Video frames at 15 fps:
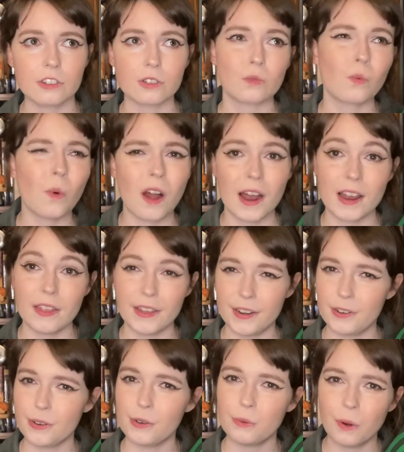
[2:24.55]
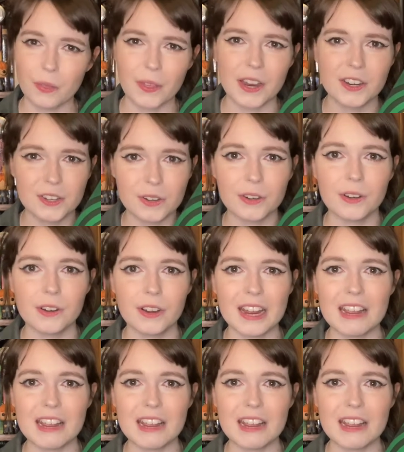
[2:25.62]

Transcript: just why they do what they do,